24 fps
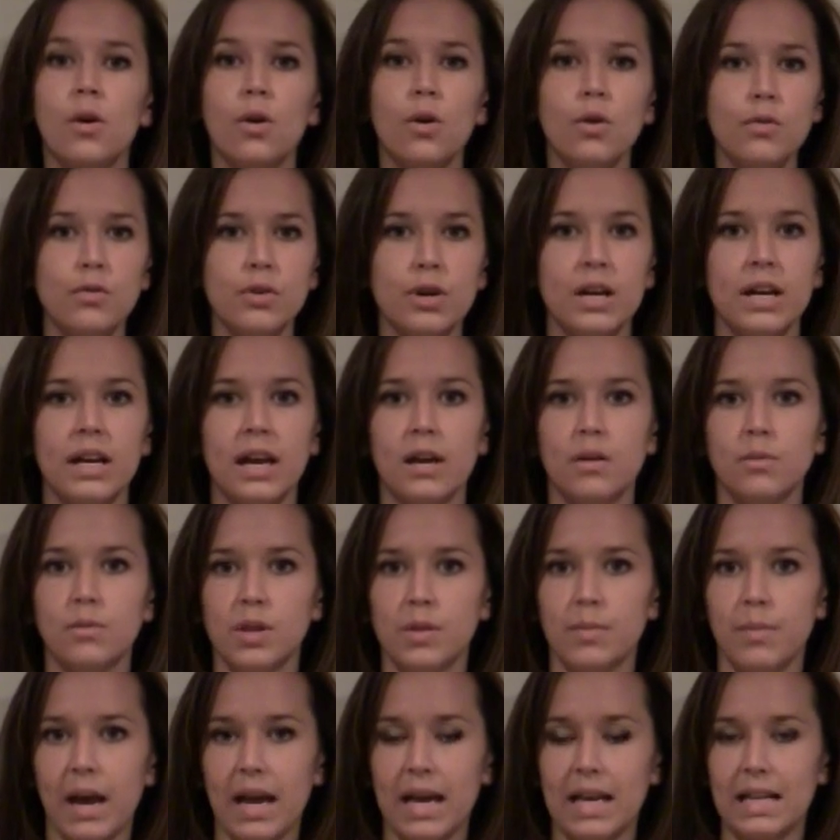over again
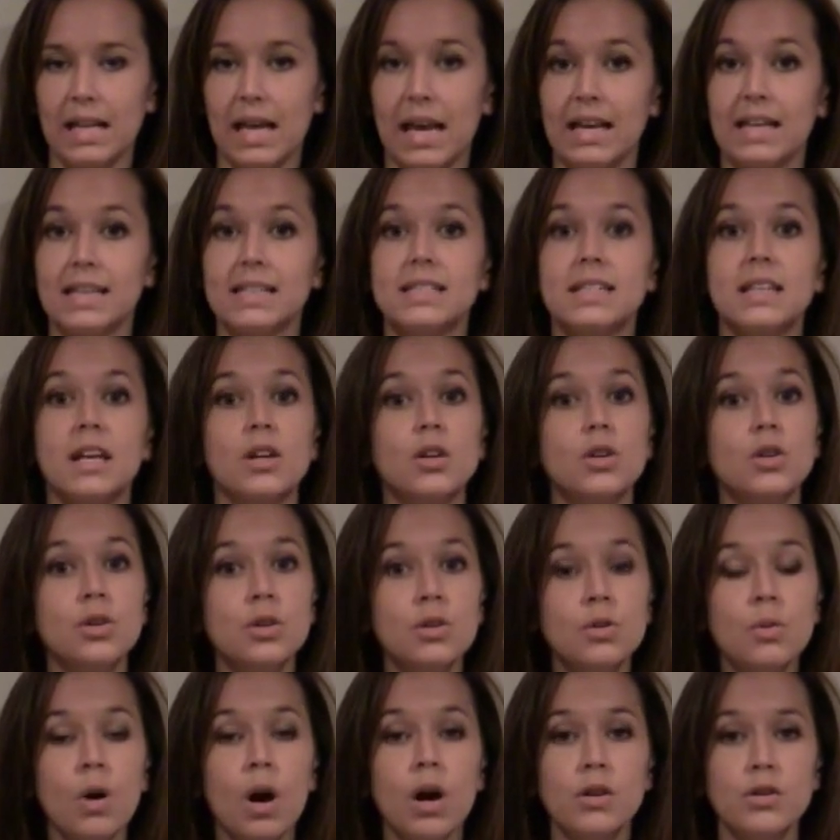with my clients that
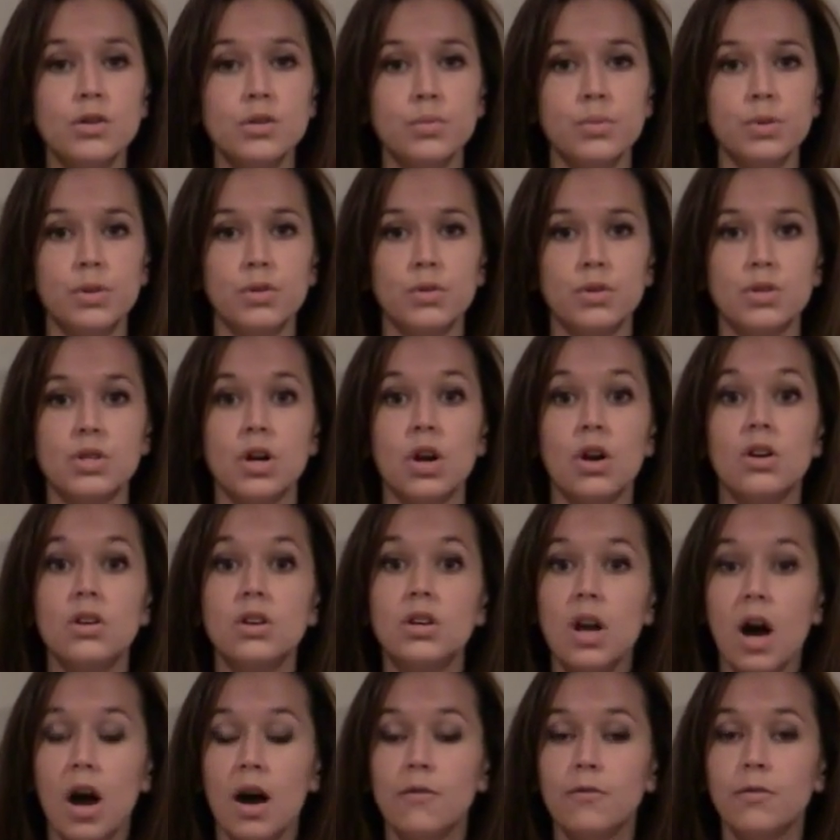new entrepreneurs are
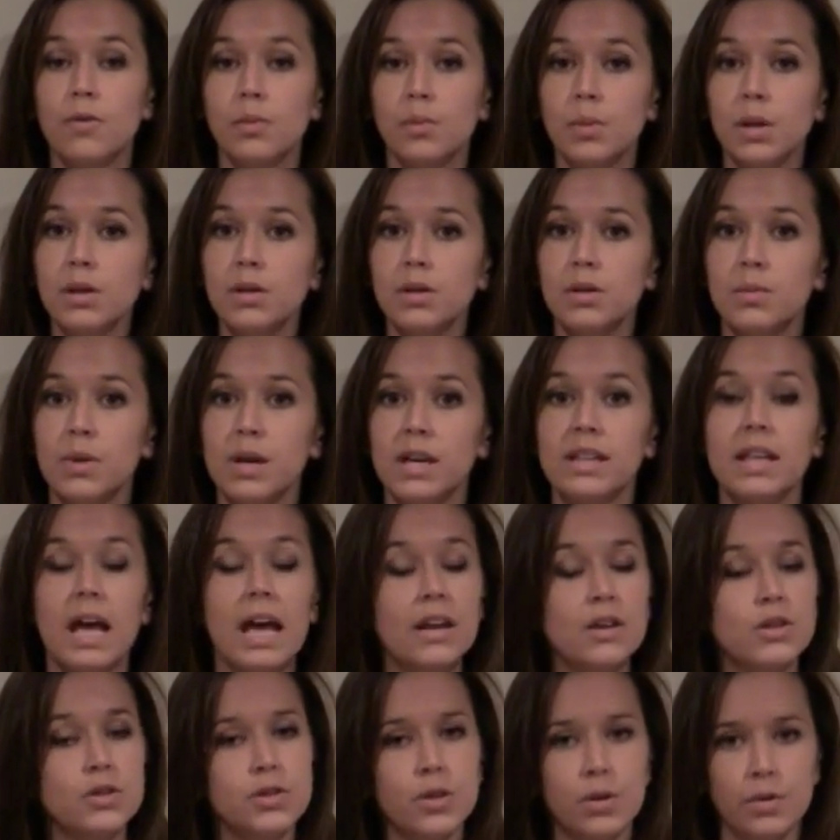not familiar with
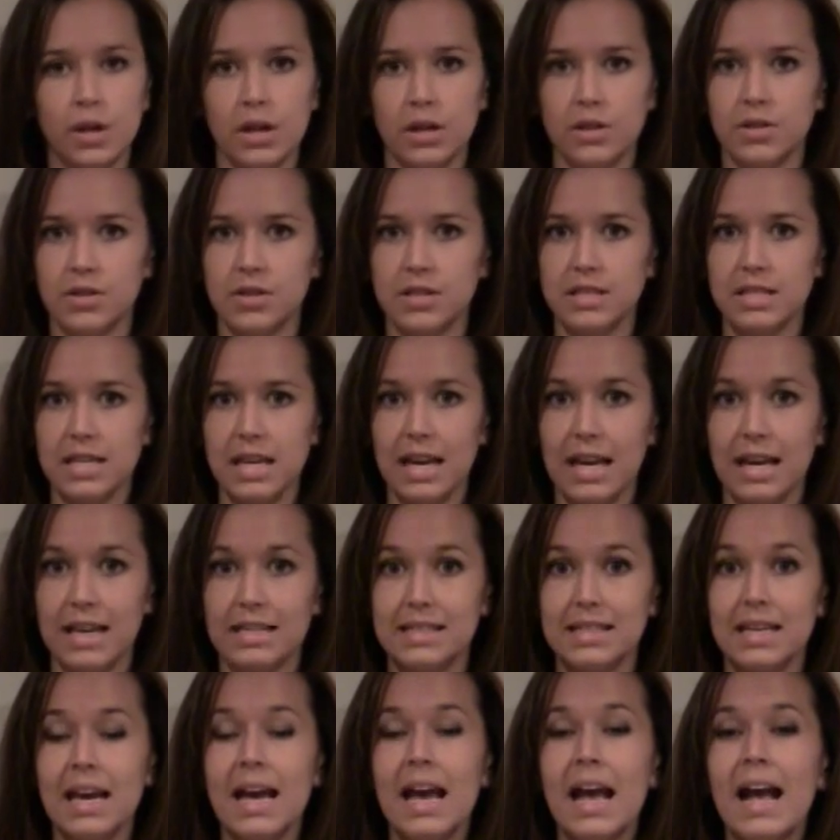and don't
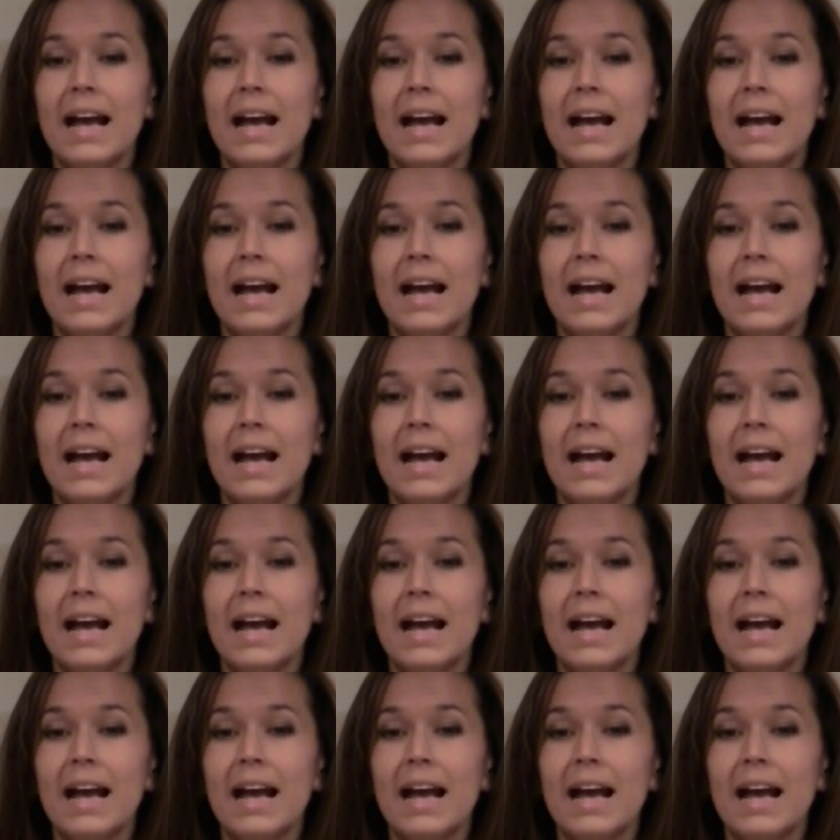understand,